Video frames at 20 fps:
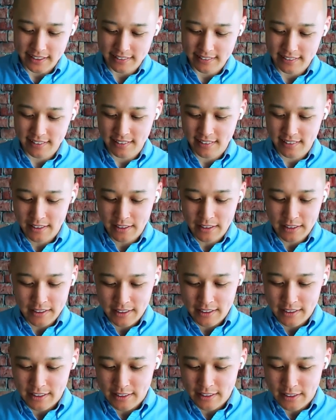because
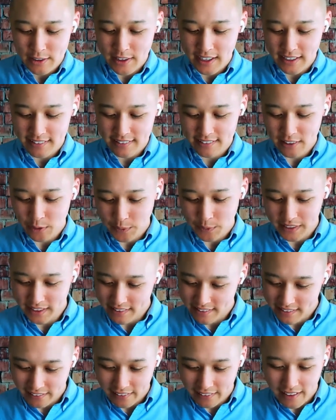you guys deal
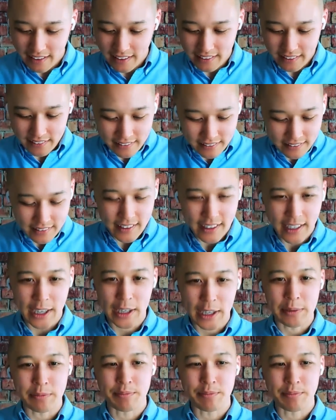with this a lot.